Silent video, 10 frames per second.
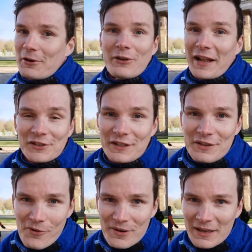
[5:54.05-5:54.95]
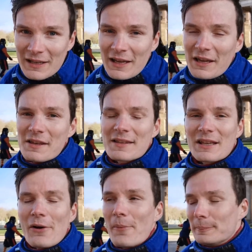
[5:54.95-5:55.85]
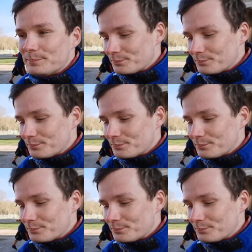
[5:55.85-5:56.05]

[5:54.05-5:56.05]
when you actually don't. So